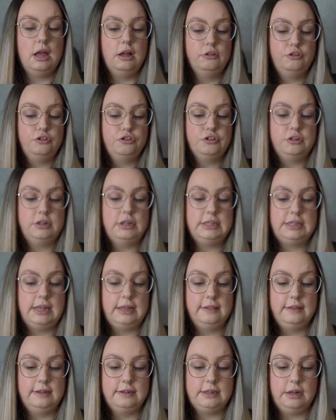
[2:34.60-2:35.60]
Just gonna take
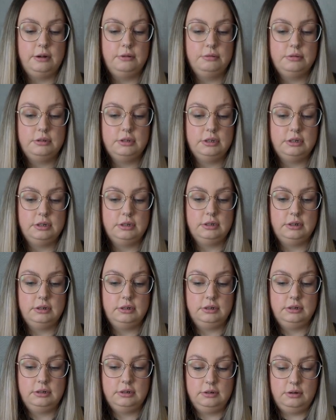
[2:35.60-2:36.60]
these out.
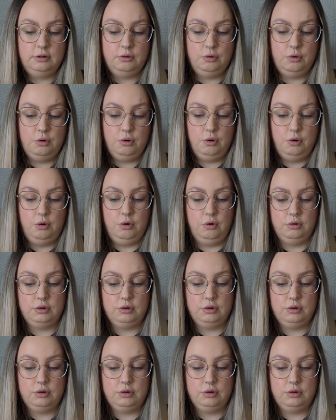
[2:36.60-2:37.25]
Oh,